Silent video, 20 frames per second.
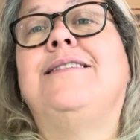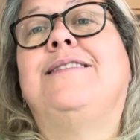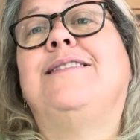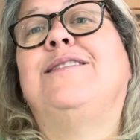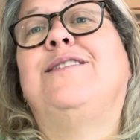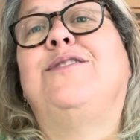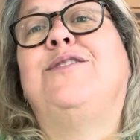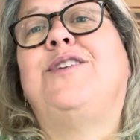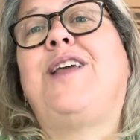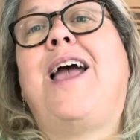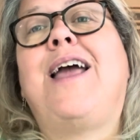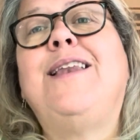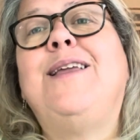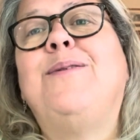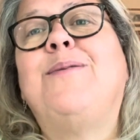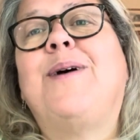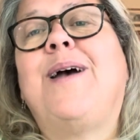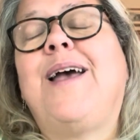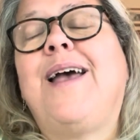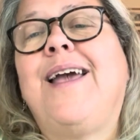is good
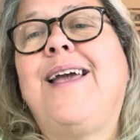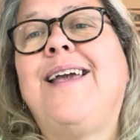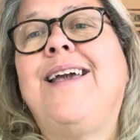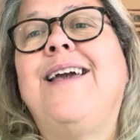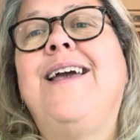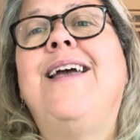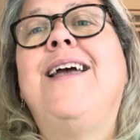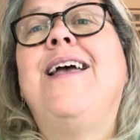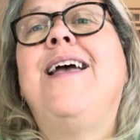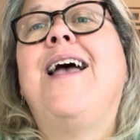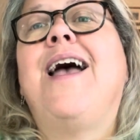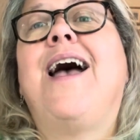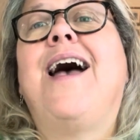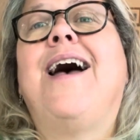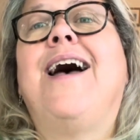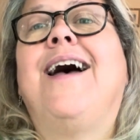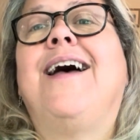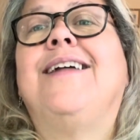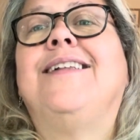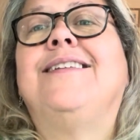anyway,
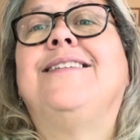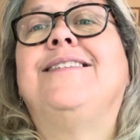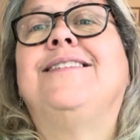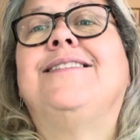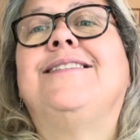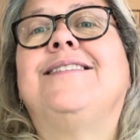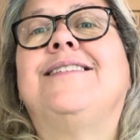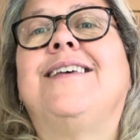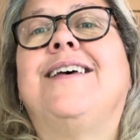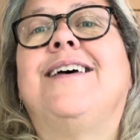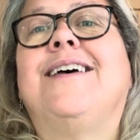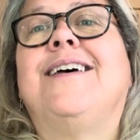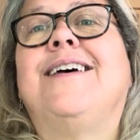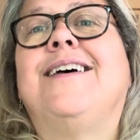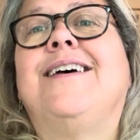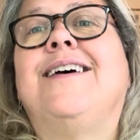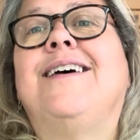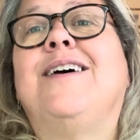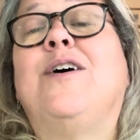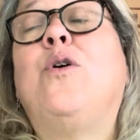and
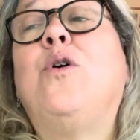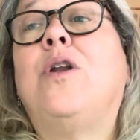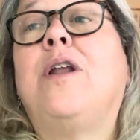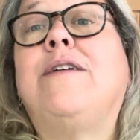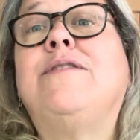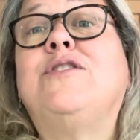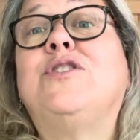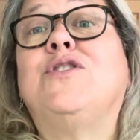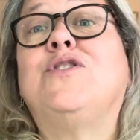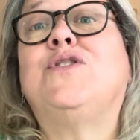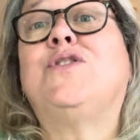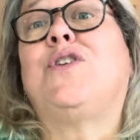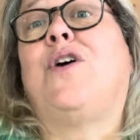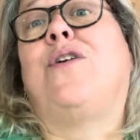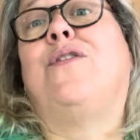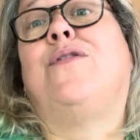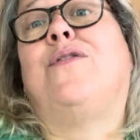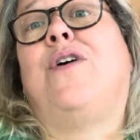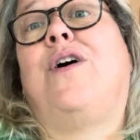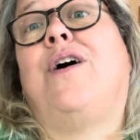all I've done
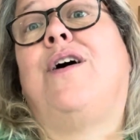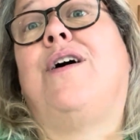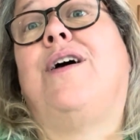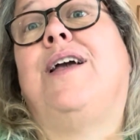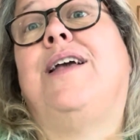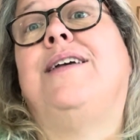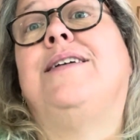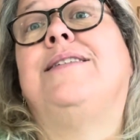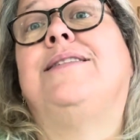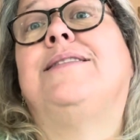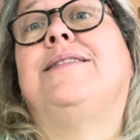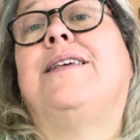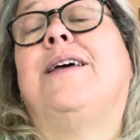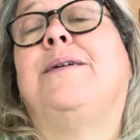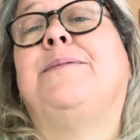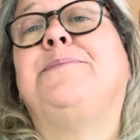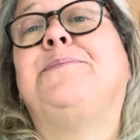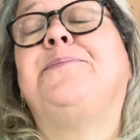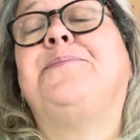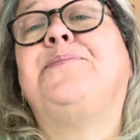so far is
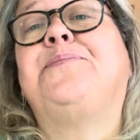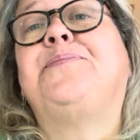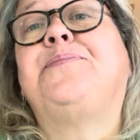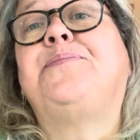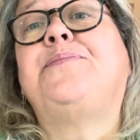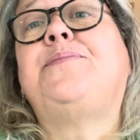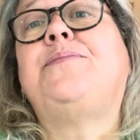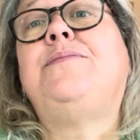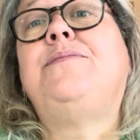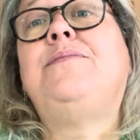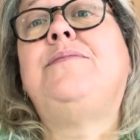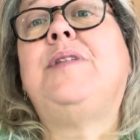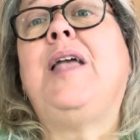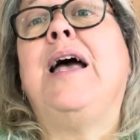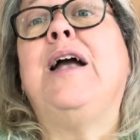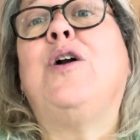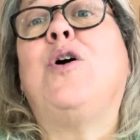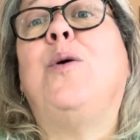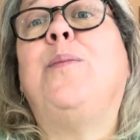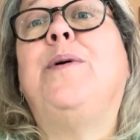
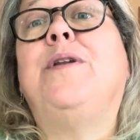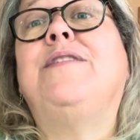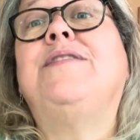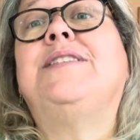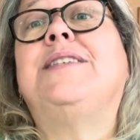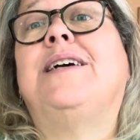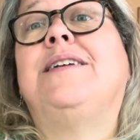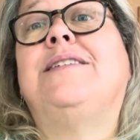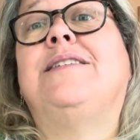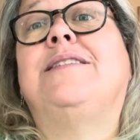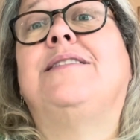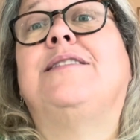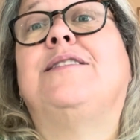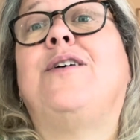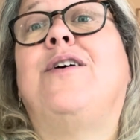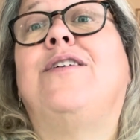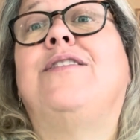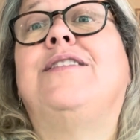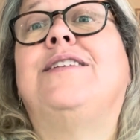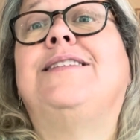a couple of sessions
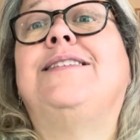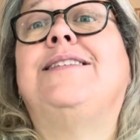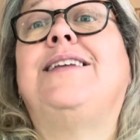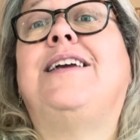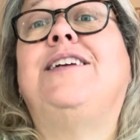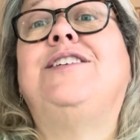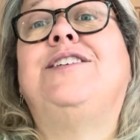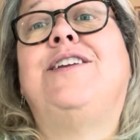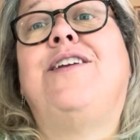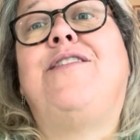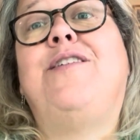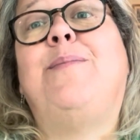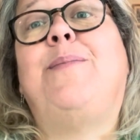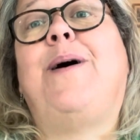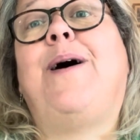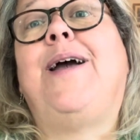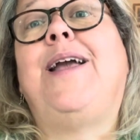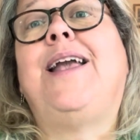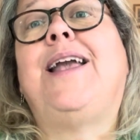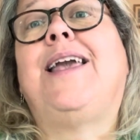on the stationary
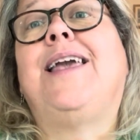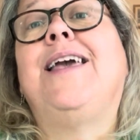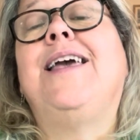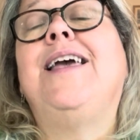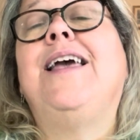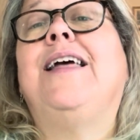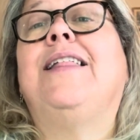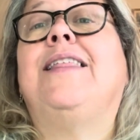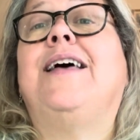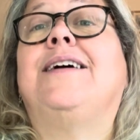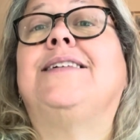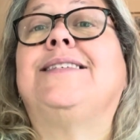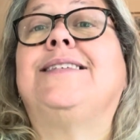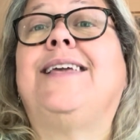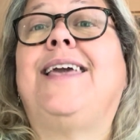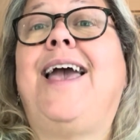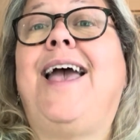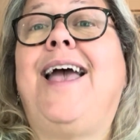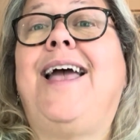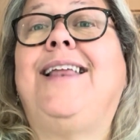bike. That's
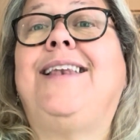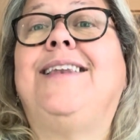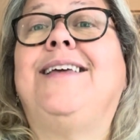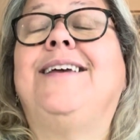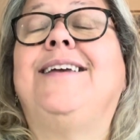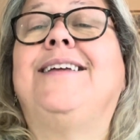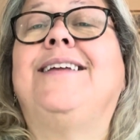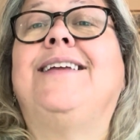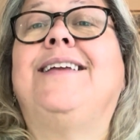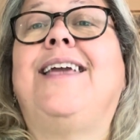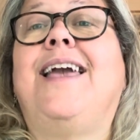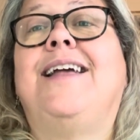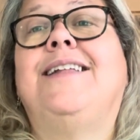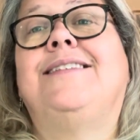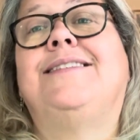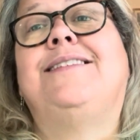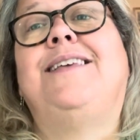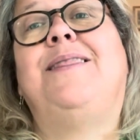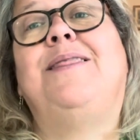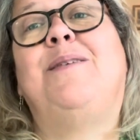
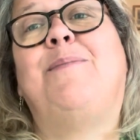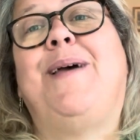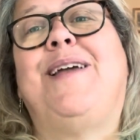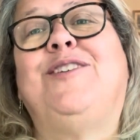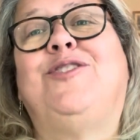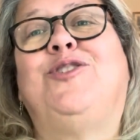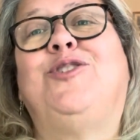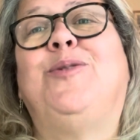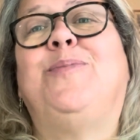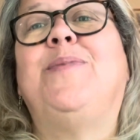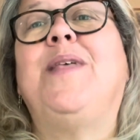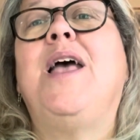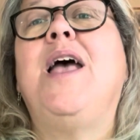Ken's in the bedroom,